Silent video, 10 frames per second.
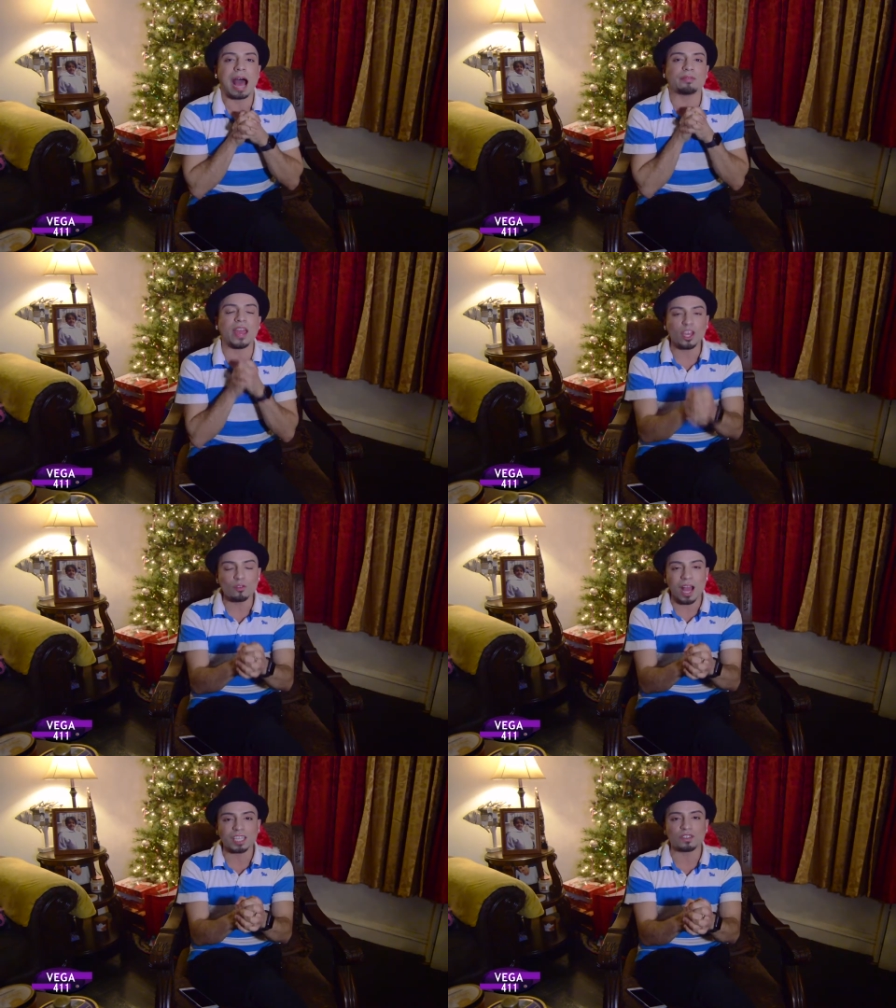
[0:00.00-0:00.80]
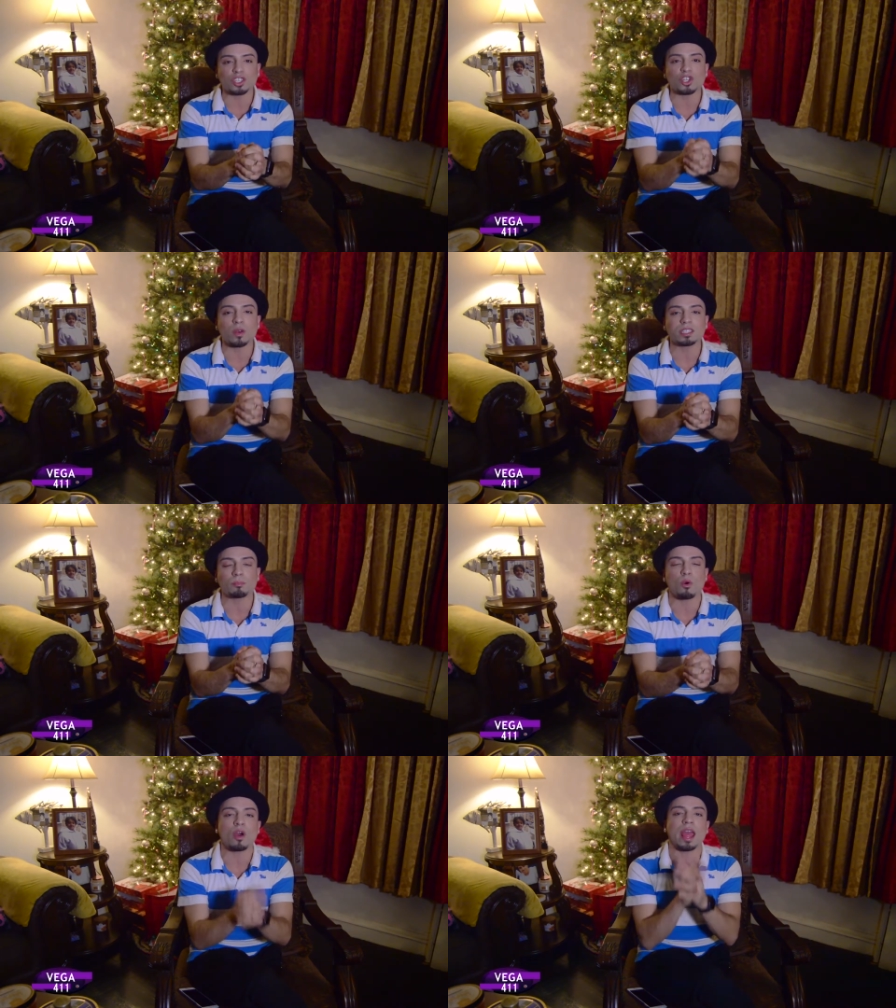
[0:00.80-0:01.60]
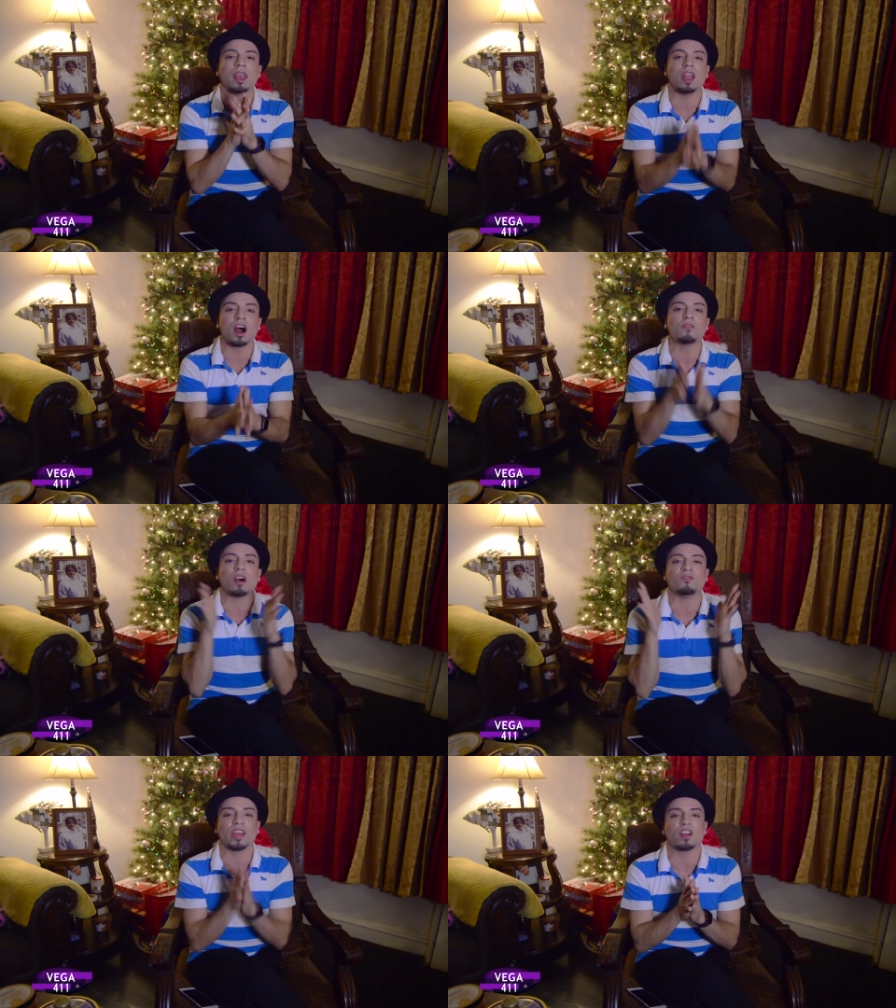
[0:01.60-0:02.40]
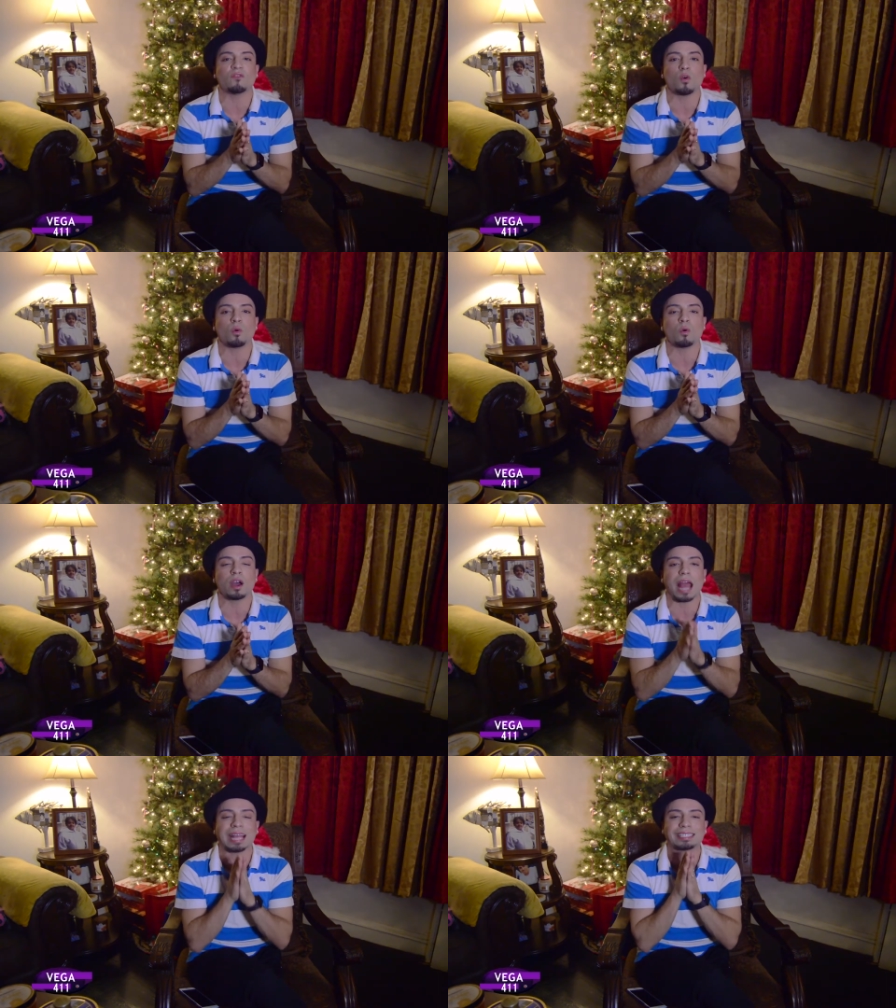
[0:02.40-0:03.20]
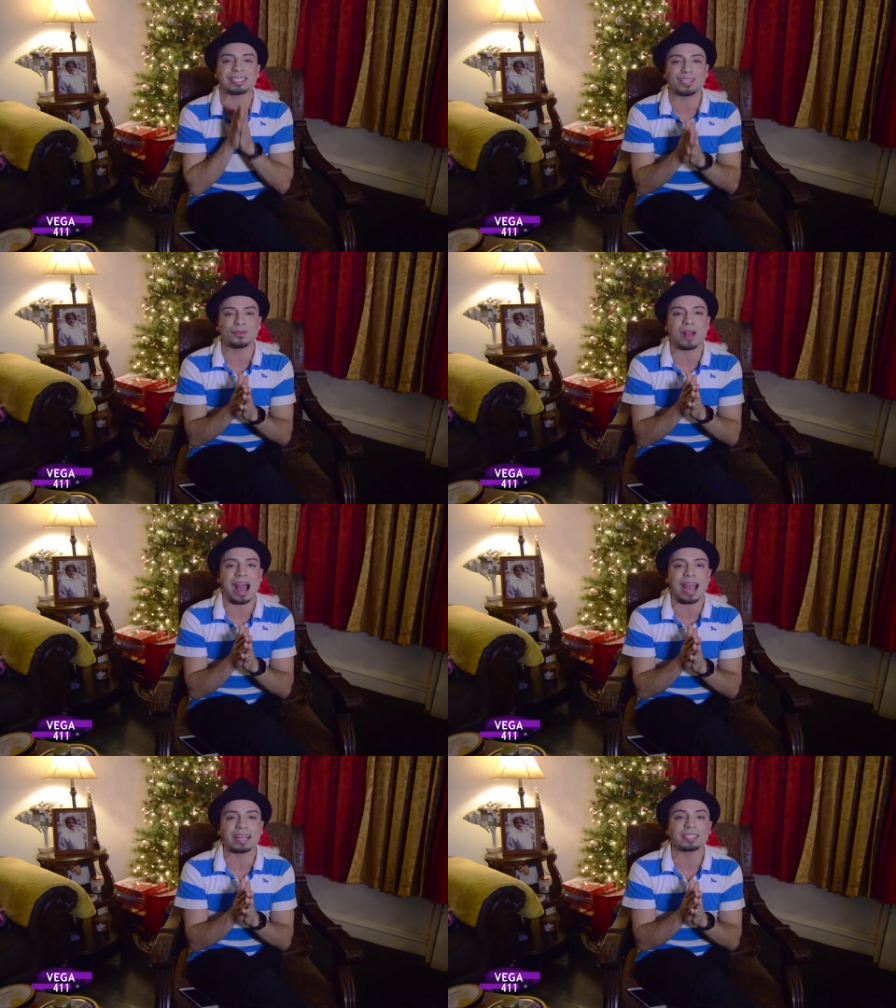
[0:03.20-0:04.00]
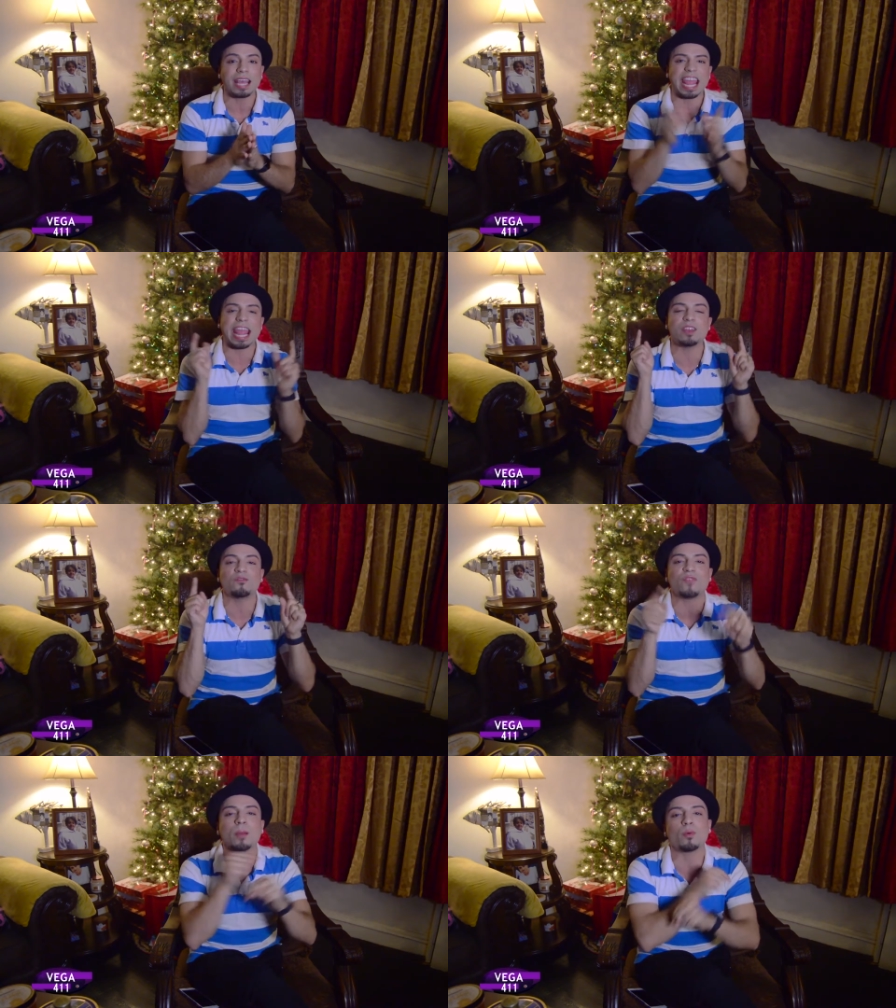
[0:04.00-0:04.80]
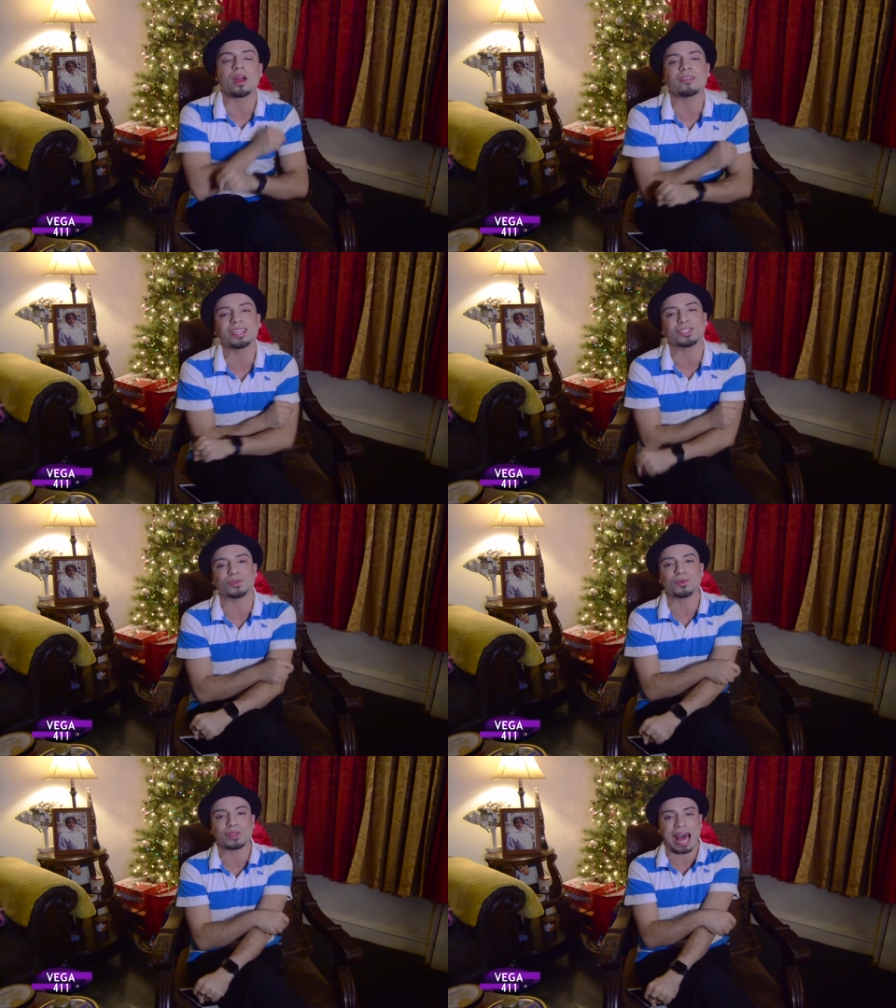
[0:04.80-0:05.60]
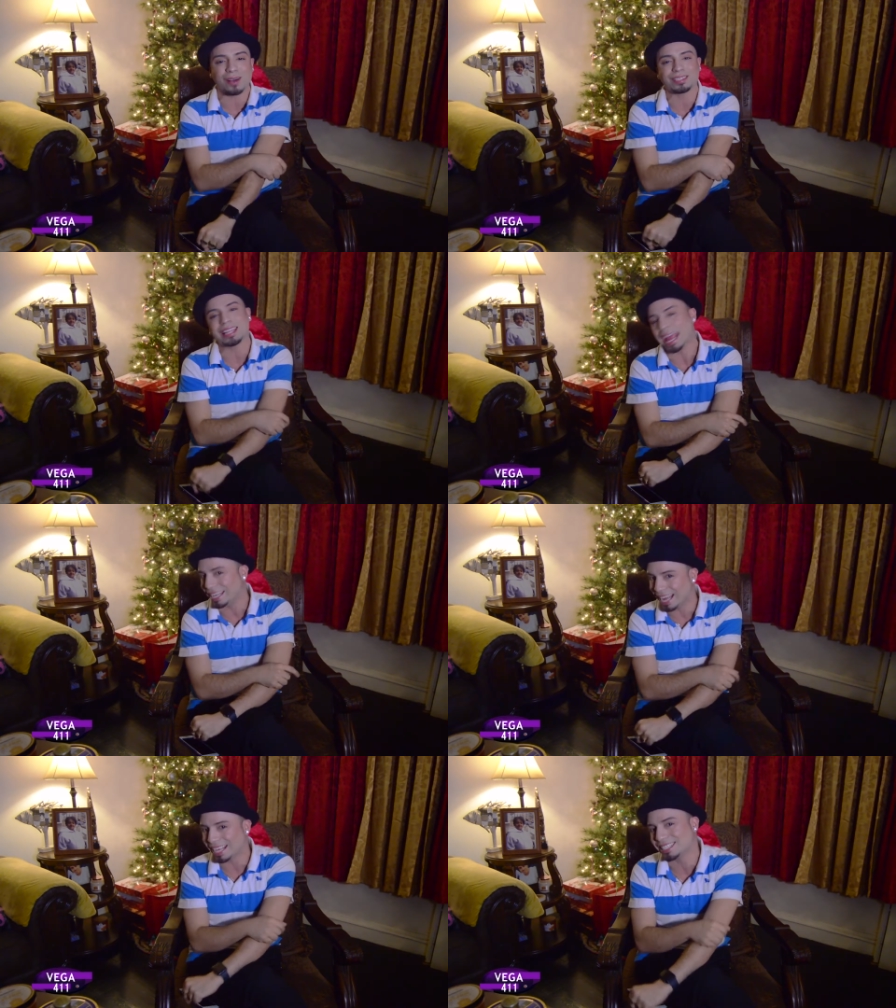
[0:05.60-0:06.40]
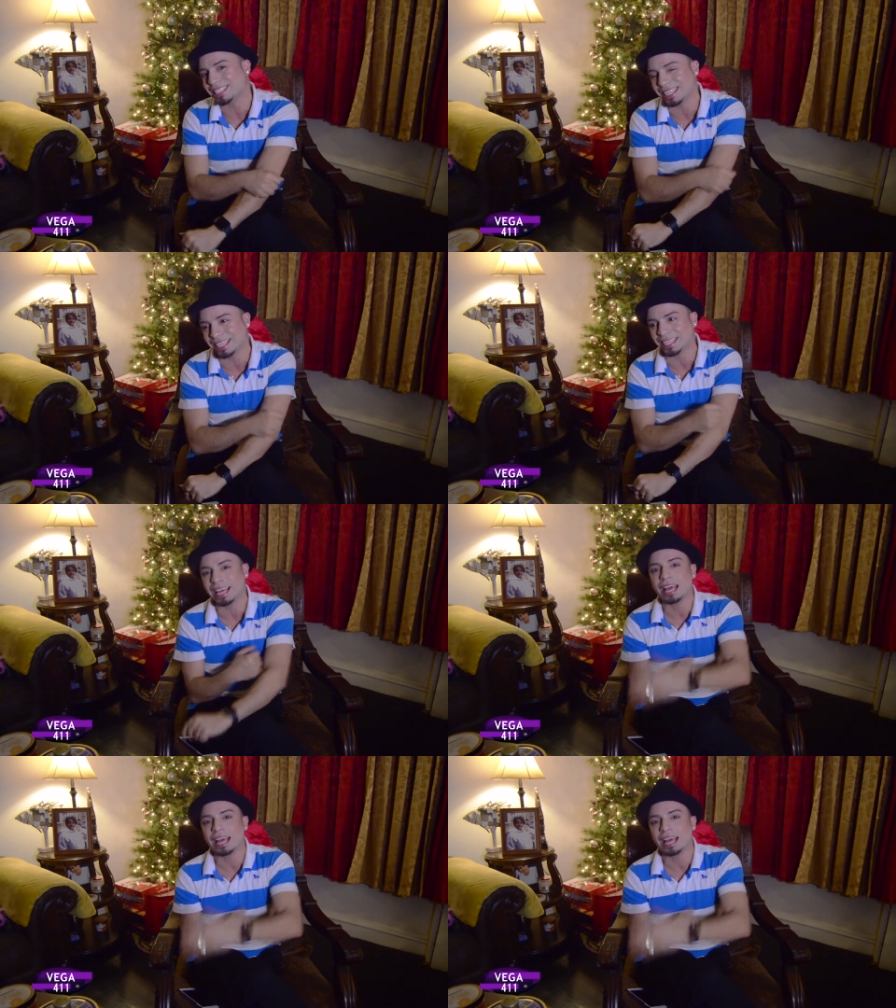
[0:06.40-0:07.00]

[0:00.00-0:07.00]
Thank you guys for showing support and love on Vega for One. I see you guys in February 2019.